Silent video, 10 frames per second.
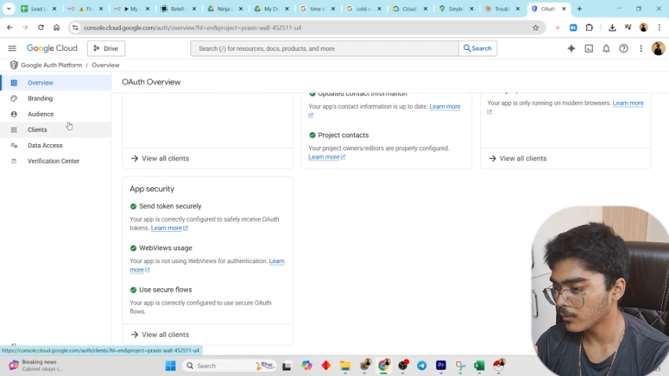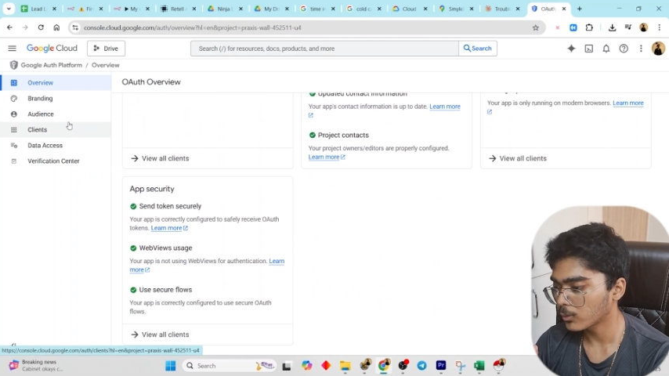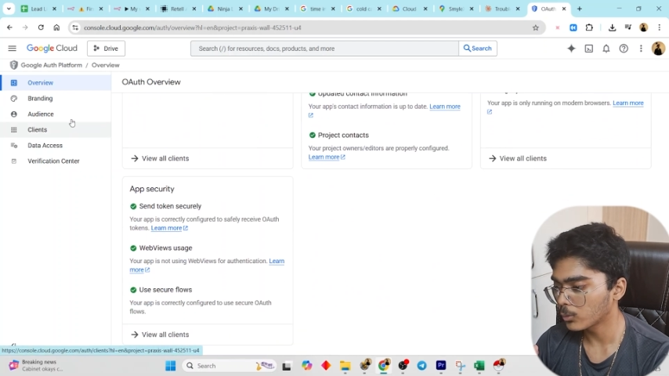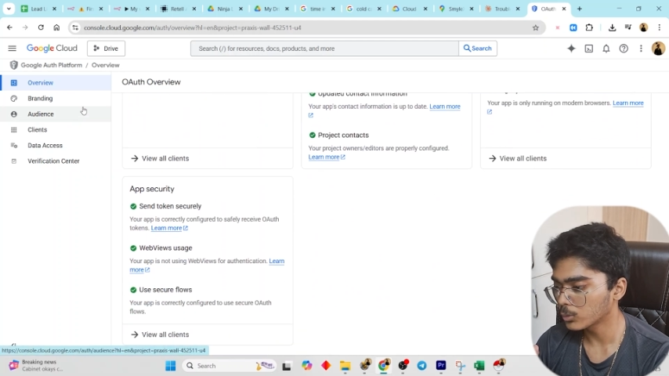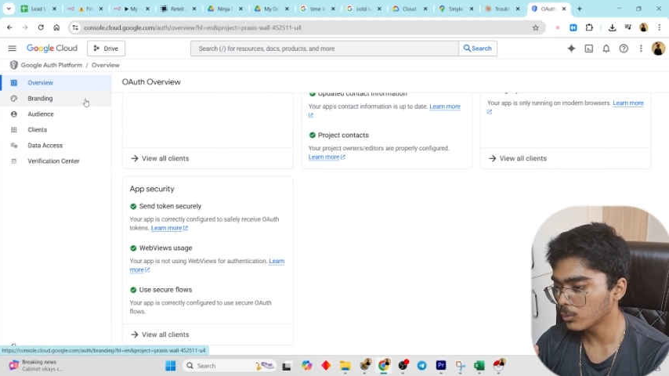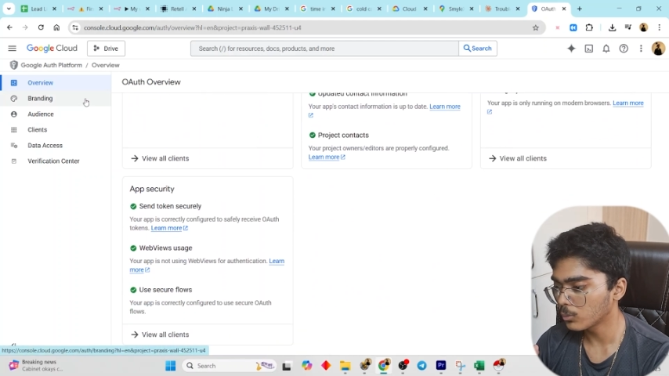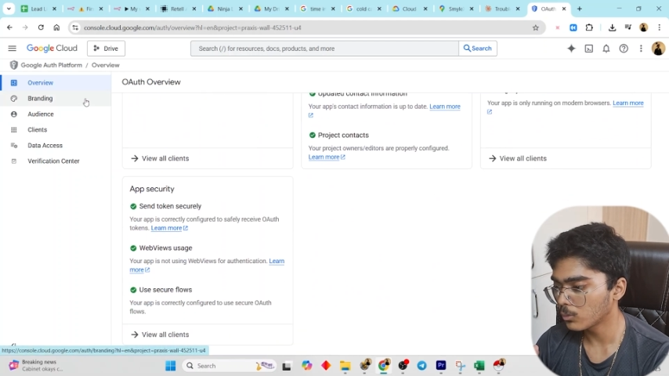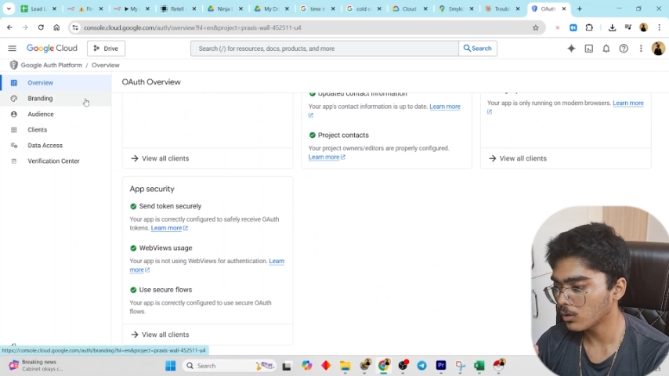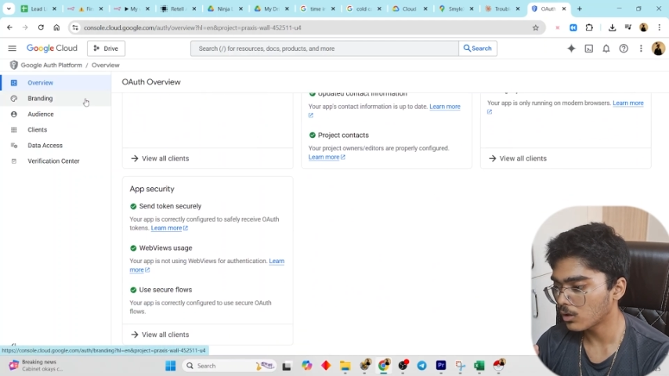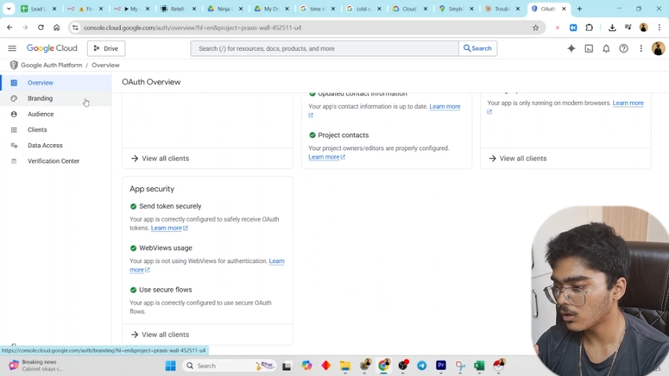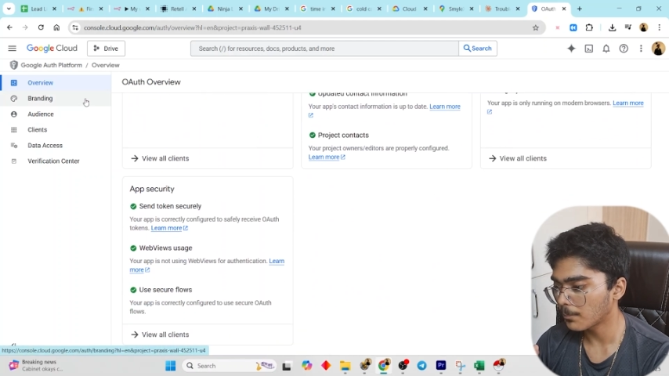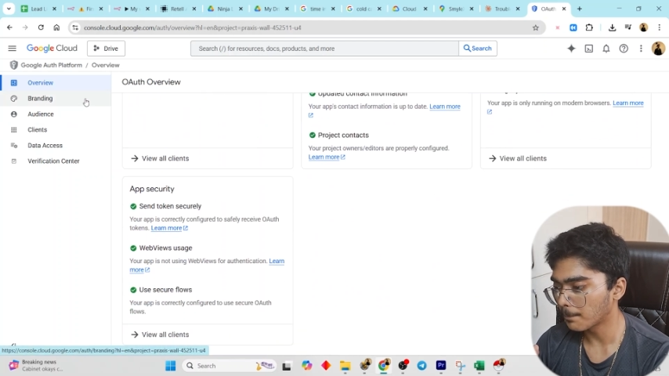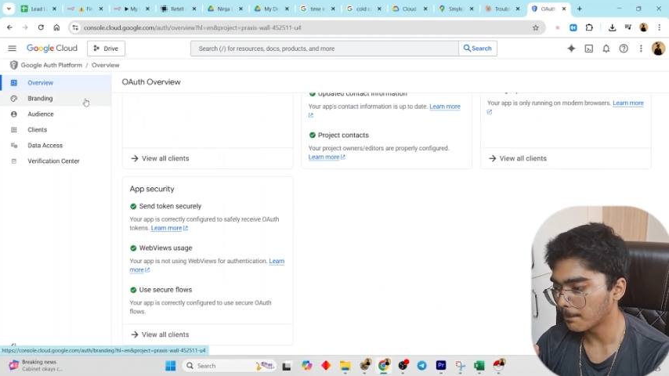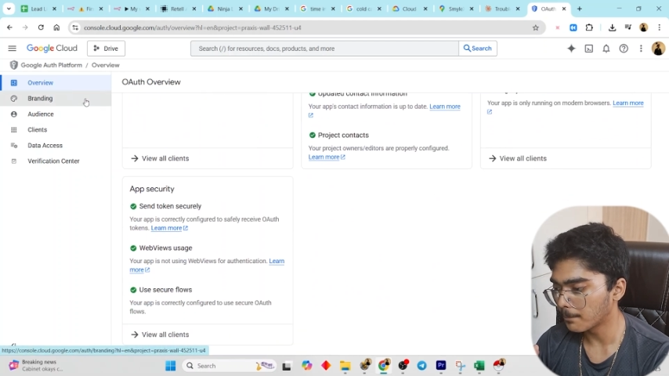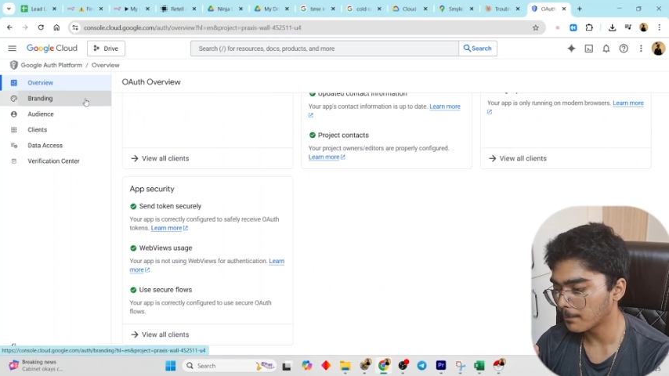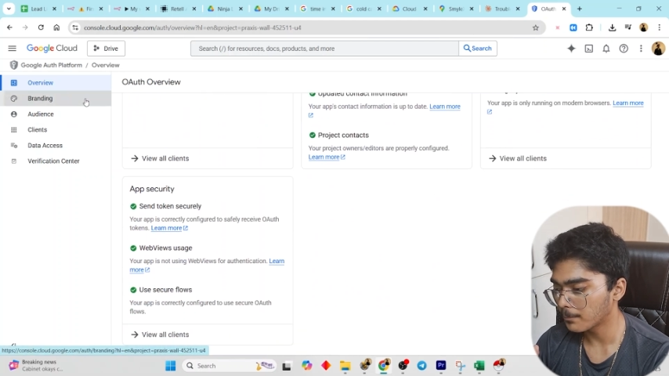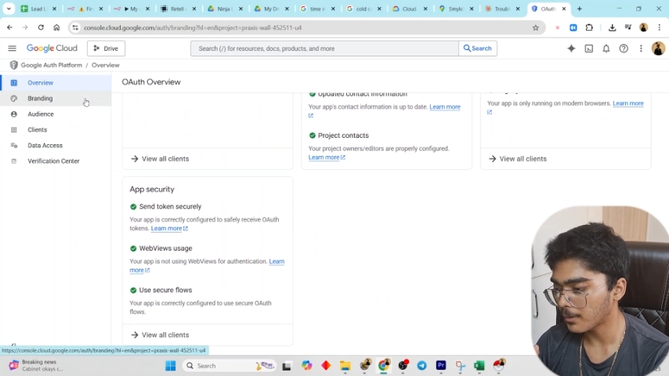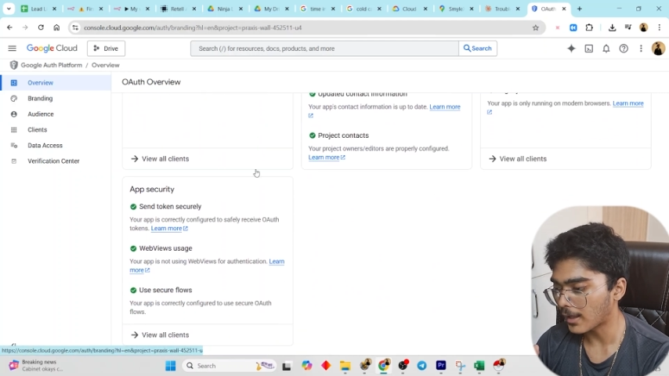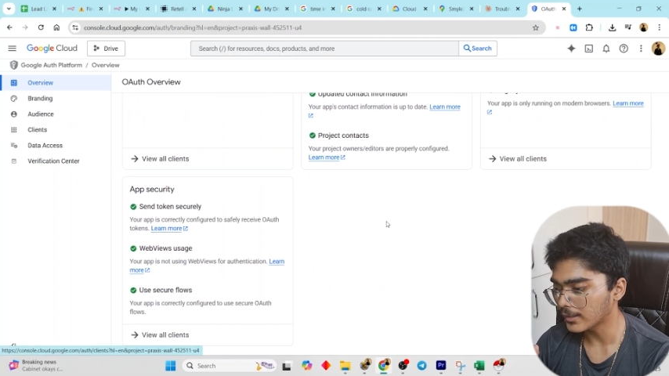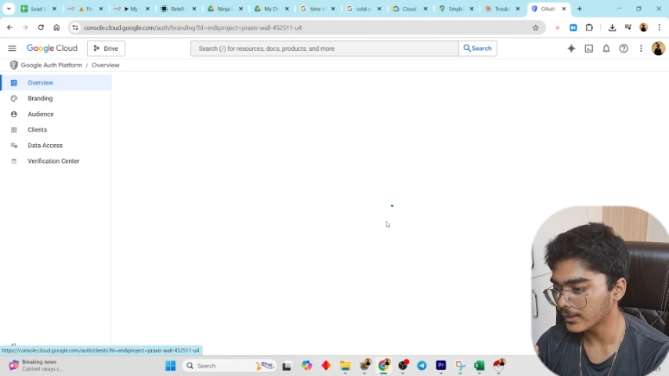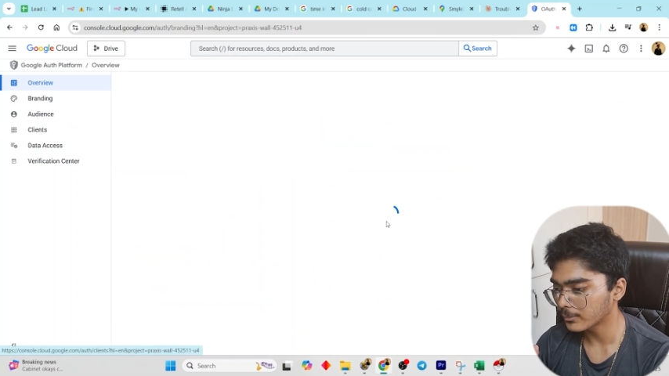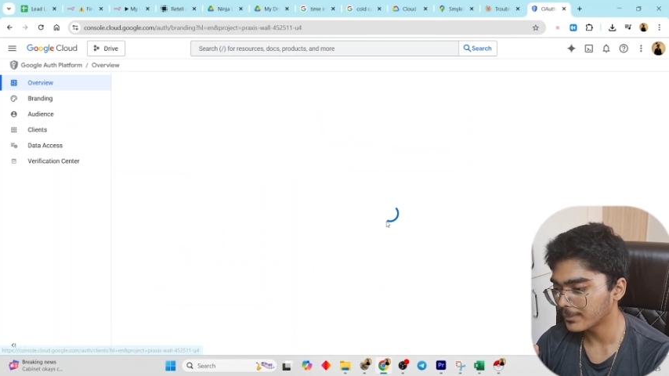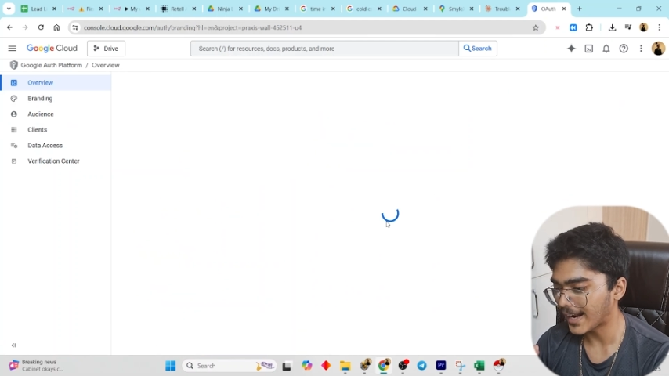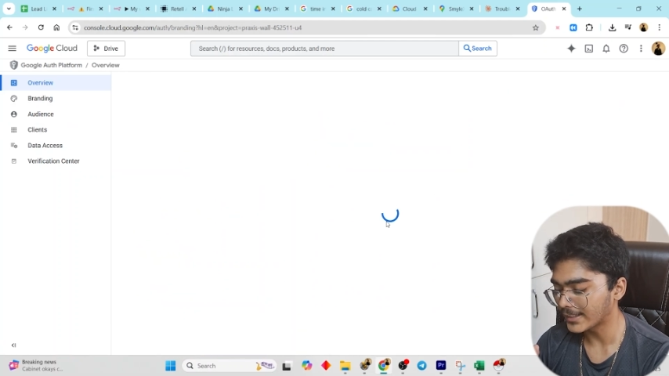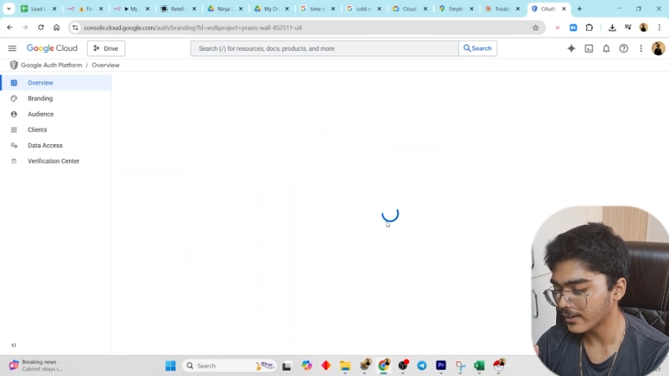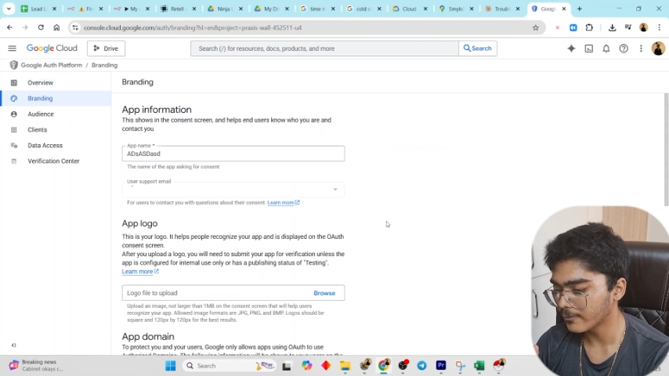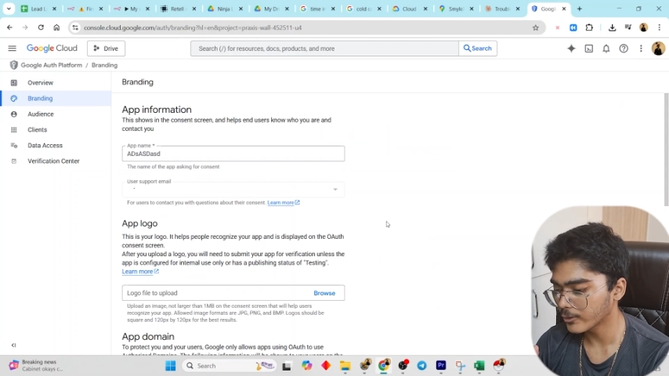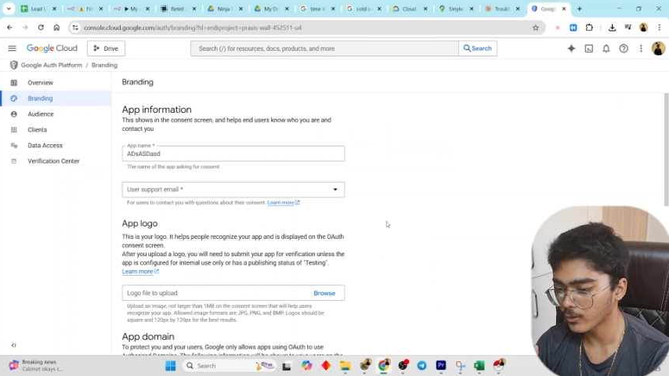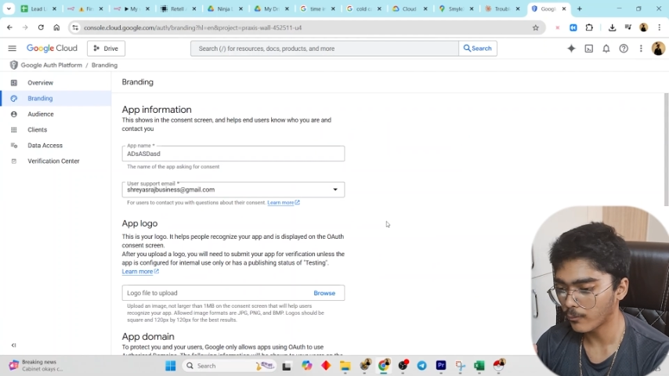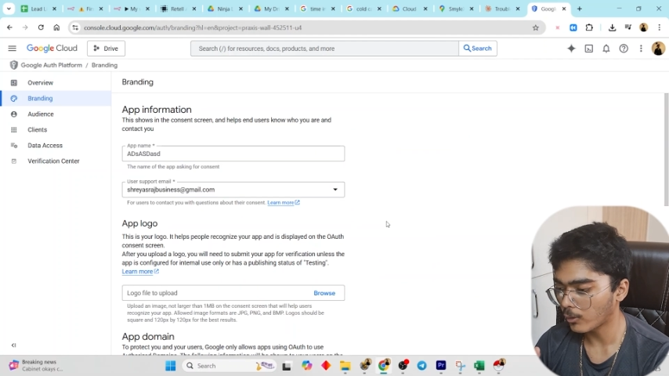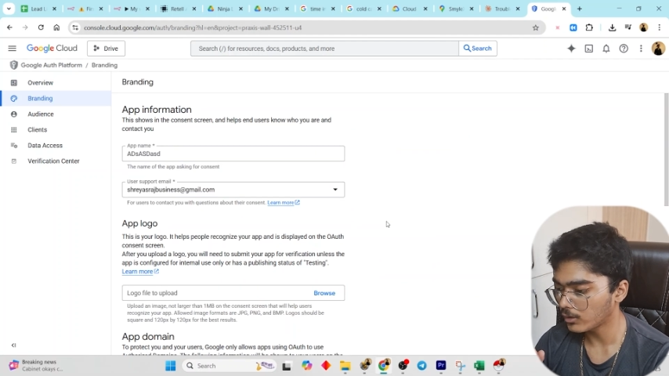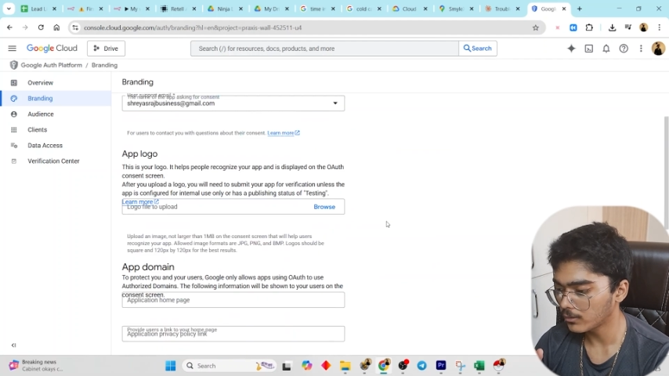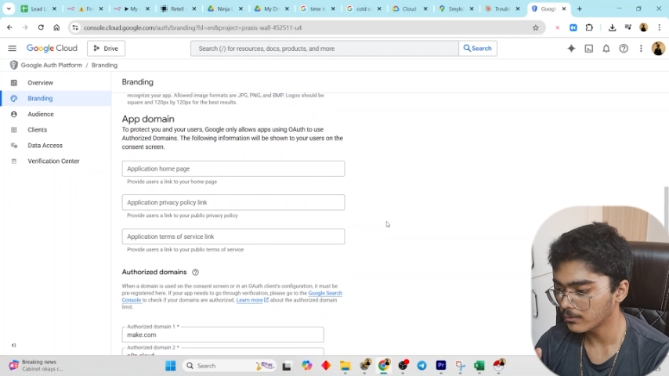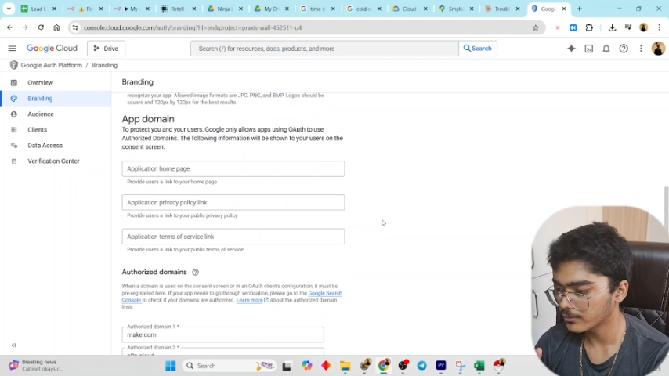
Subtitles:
go to, I think it's branding first of all.